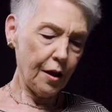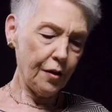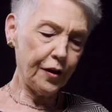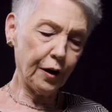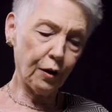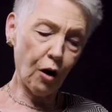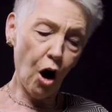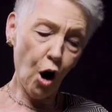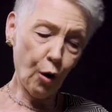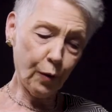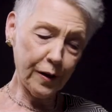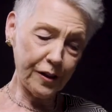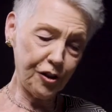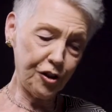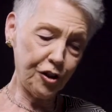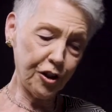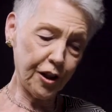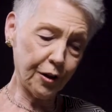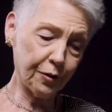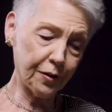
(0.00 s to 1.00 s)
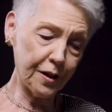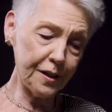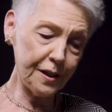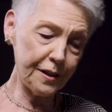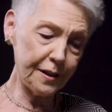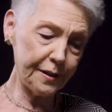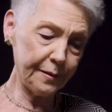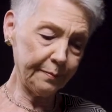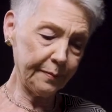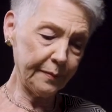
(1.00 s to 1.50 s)
They're always
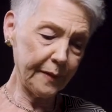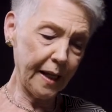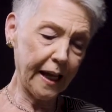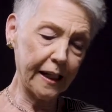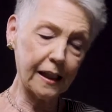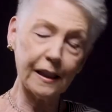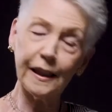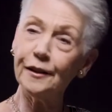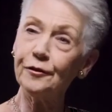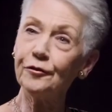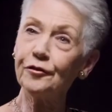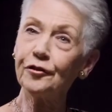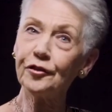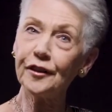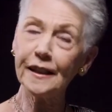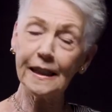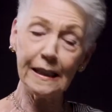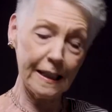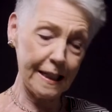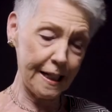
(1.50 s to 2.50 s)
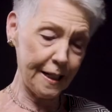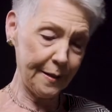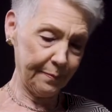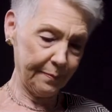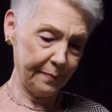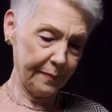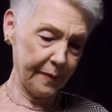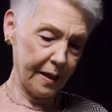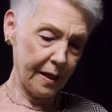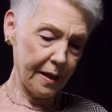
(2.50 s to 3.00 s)
generous and lend freely.
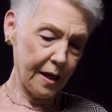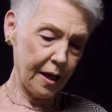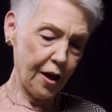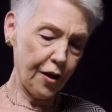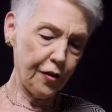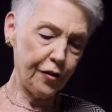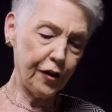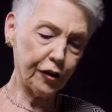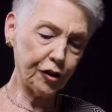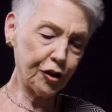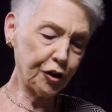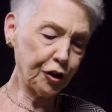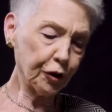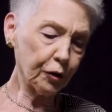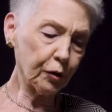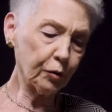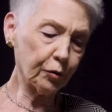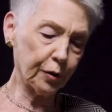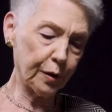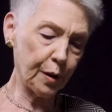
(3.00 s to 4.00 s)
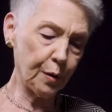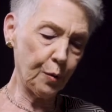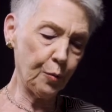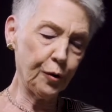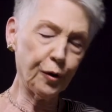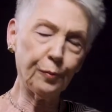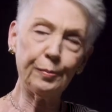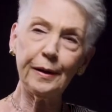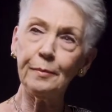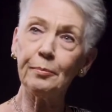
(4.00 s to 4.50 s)
Their children
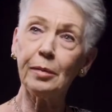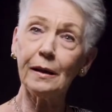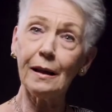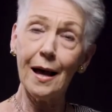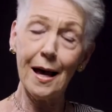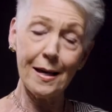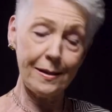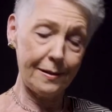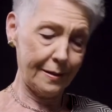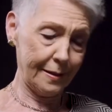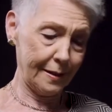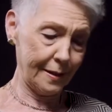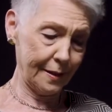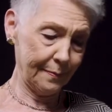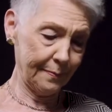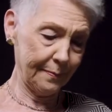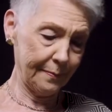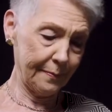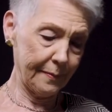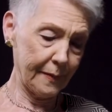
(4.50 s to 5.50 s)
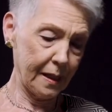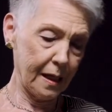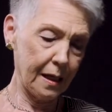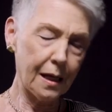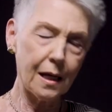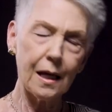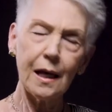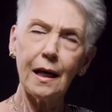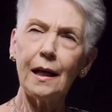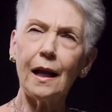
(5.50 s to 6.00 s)
will be blessed.
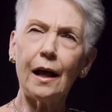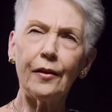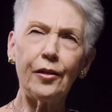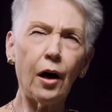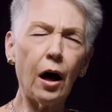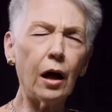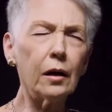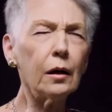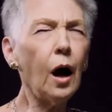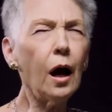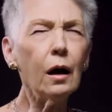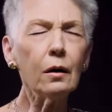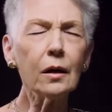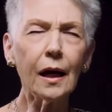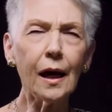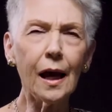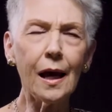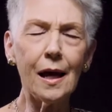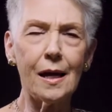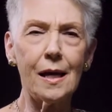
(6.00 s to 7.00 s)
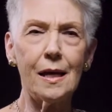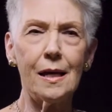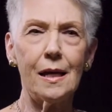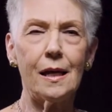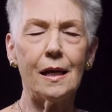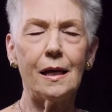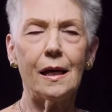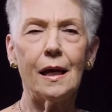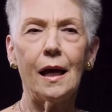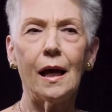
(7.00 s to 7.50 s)
And I thought, okay,
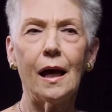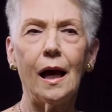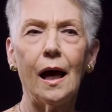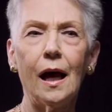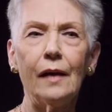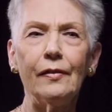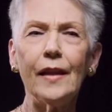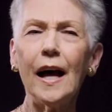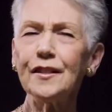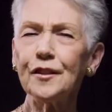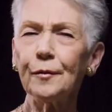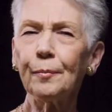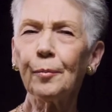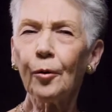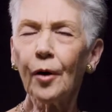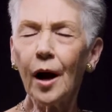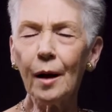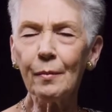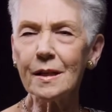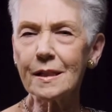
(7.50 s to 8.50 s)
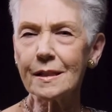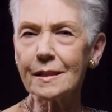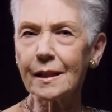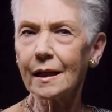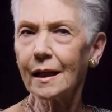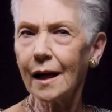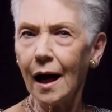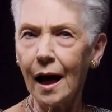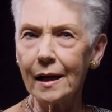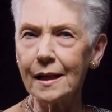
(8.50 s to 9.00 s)
that's a promise
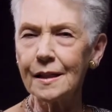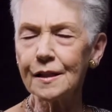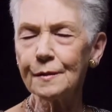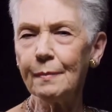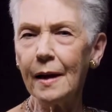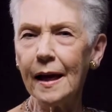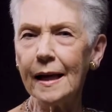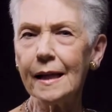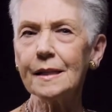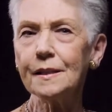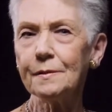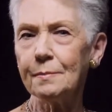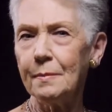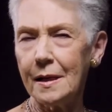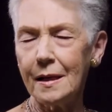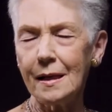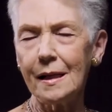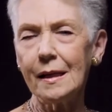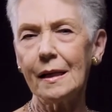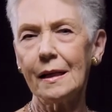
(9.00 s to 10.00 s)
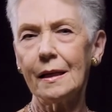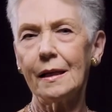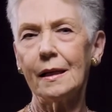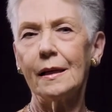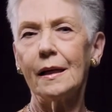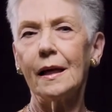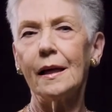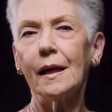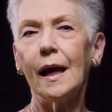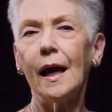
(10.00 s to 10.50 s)
that God has made to me
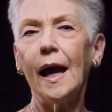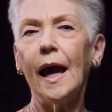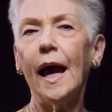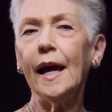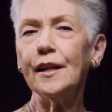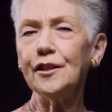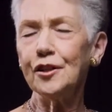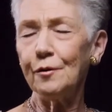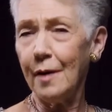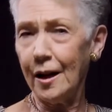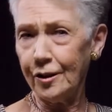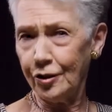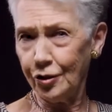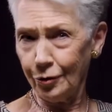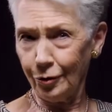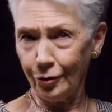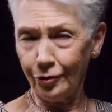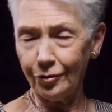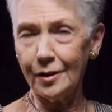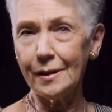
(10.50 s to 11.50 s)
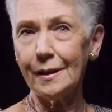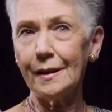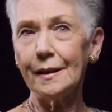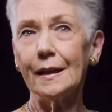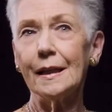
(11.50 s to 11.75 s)
and to my children,